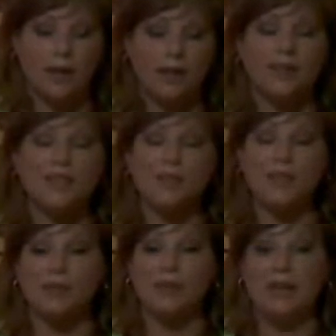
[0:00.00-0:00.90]
This
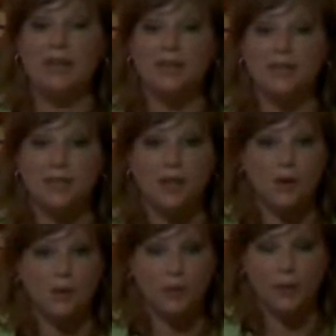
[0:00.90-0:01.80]
recipe is
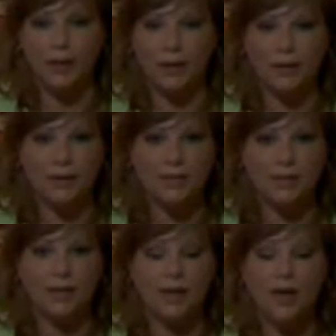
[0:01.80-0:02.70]
so quick and
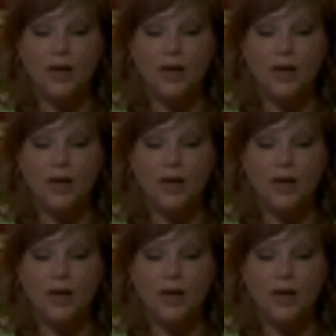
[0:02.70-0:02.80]
easy.